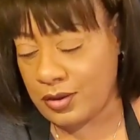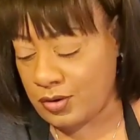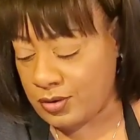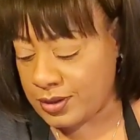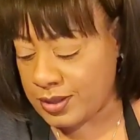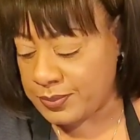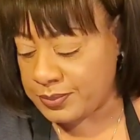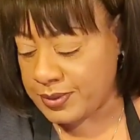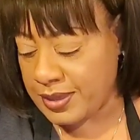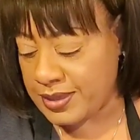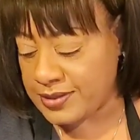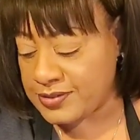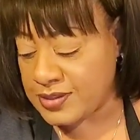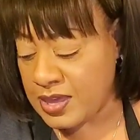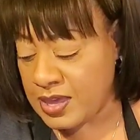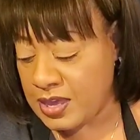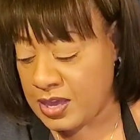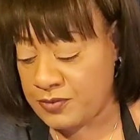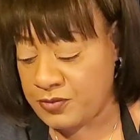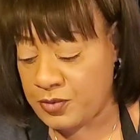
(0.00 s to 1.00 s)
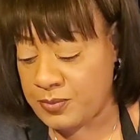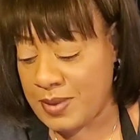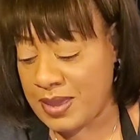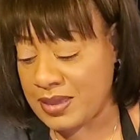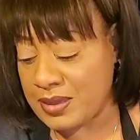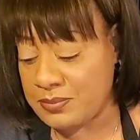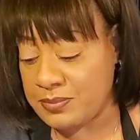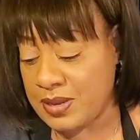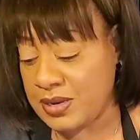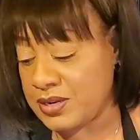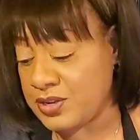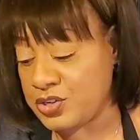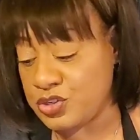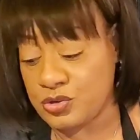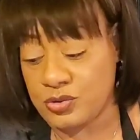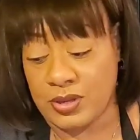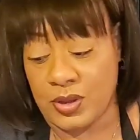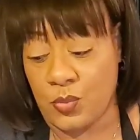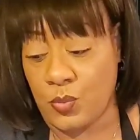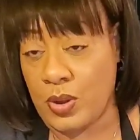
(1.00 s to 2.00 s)
your cupcakes. If you're making minis,
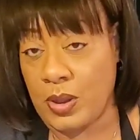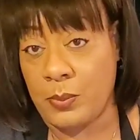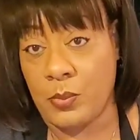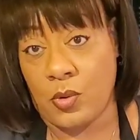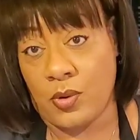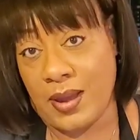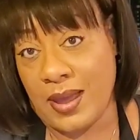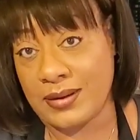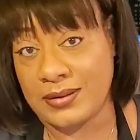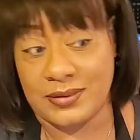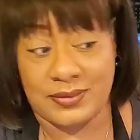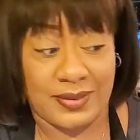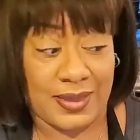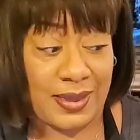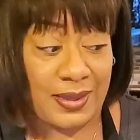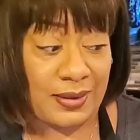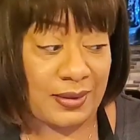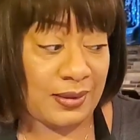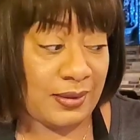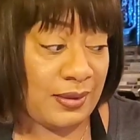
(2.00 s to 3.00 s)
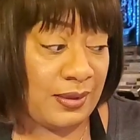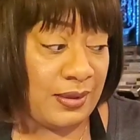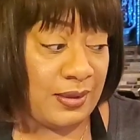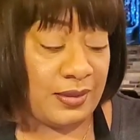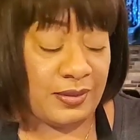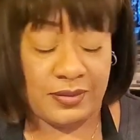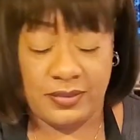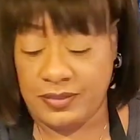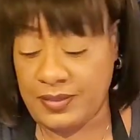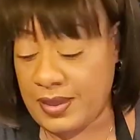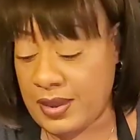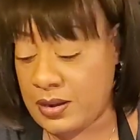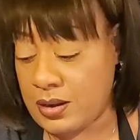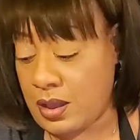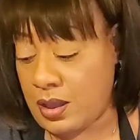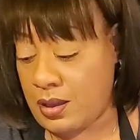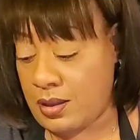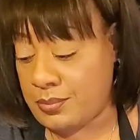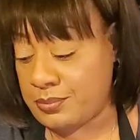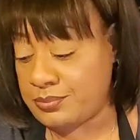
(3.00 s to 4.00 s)
you'll get way more out of that than
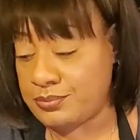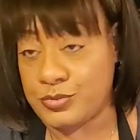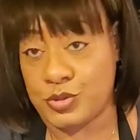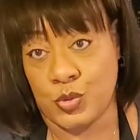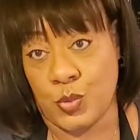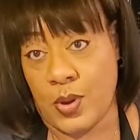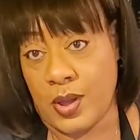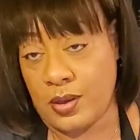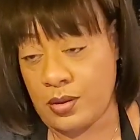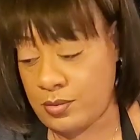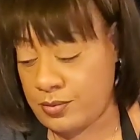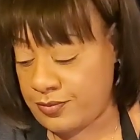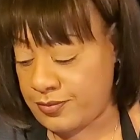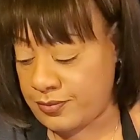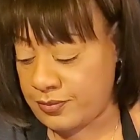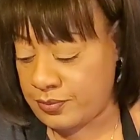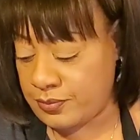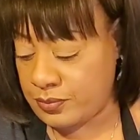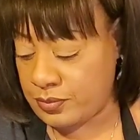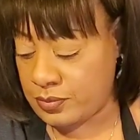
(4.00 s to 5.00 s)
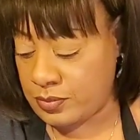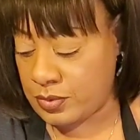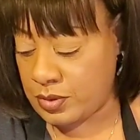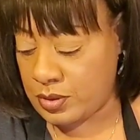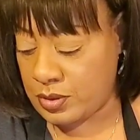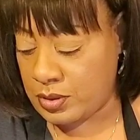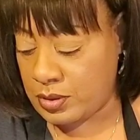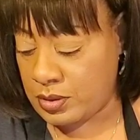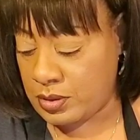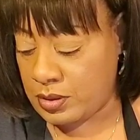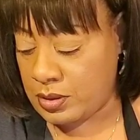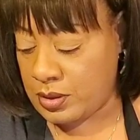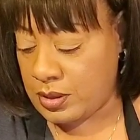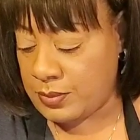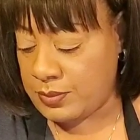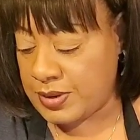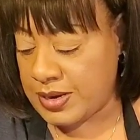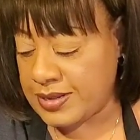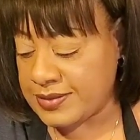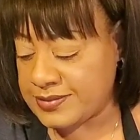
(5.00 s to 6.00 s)
12. But
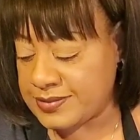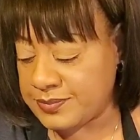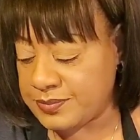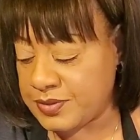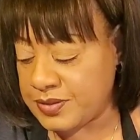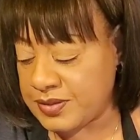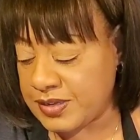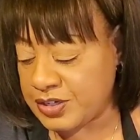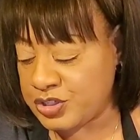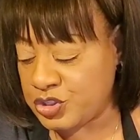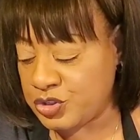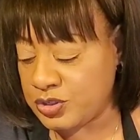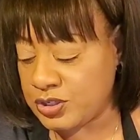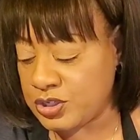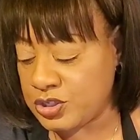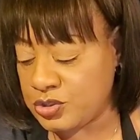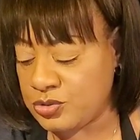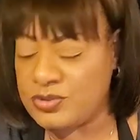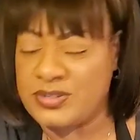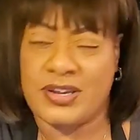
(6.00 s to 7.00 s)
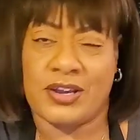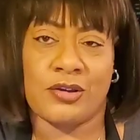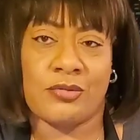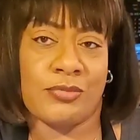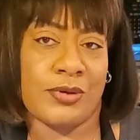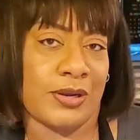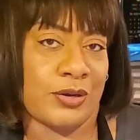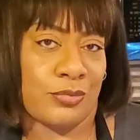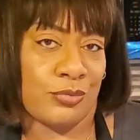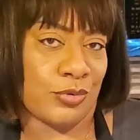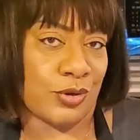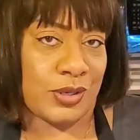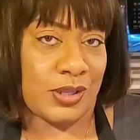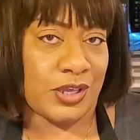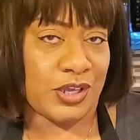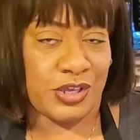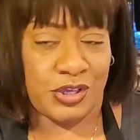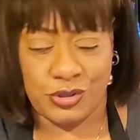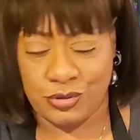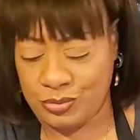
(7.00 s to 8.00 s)
that's something that you can do, decorate them really
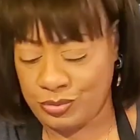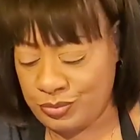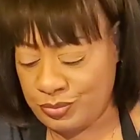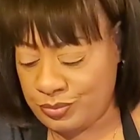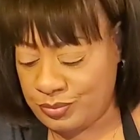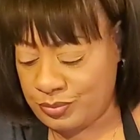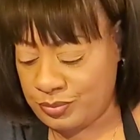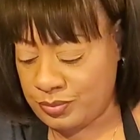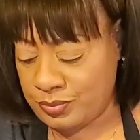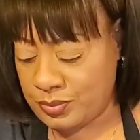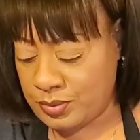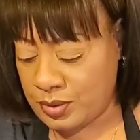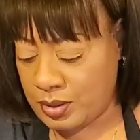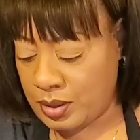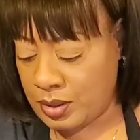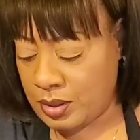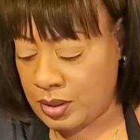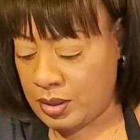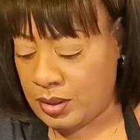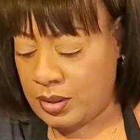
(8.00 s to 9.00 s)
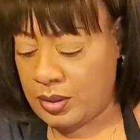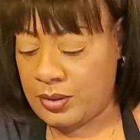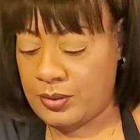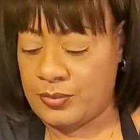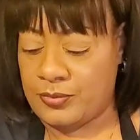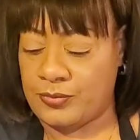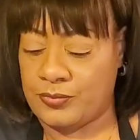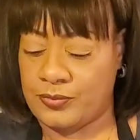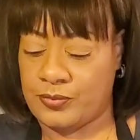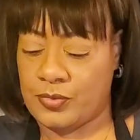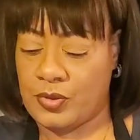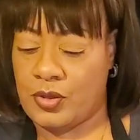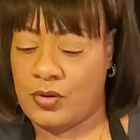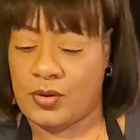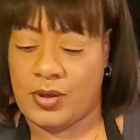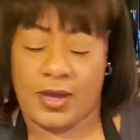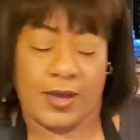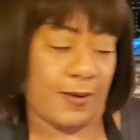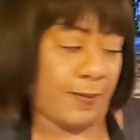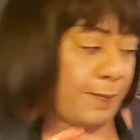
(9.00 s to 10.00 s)
cute. Okay.